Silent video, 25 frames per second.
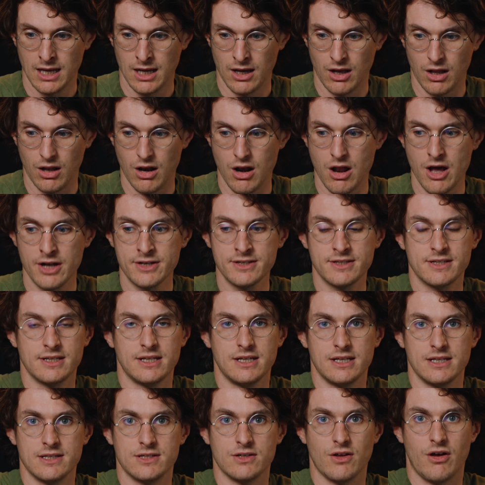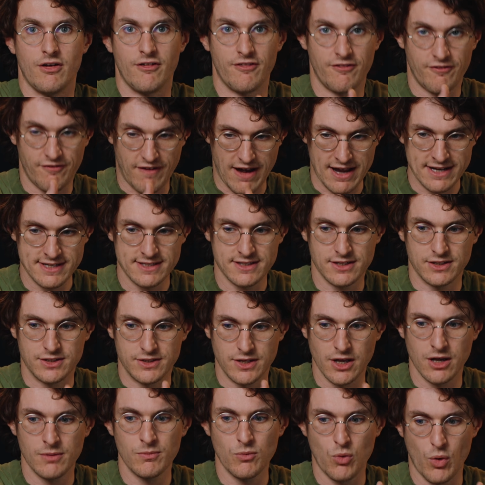A LUT is a fast,
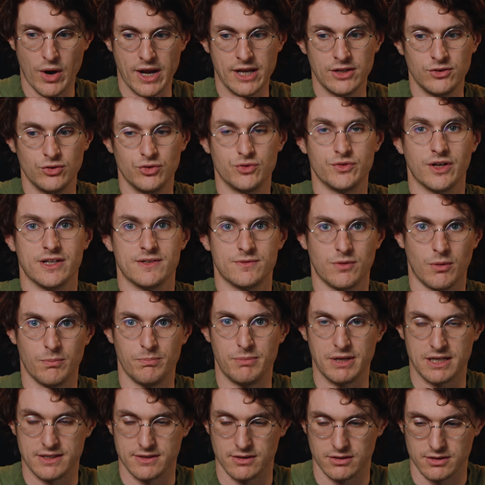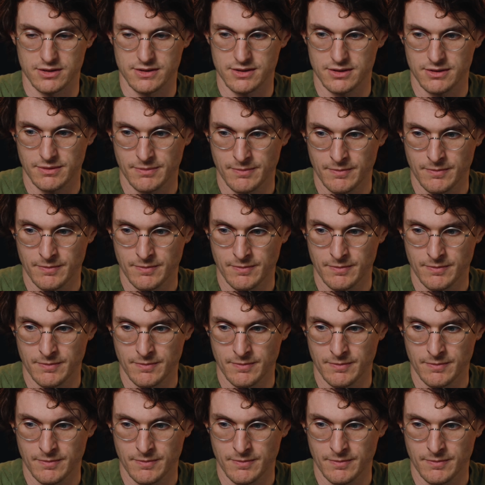dumb way to transform pixels.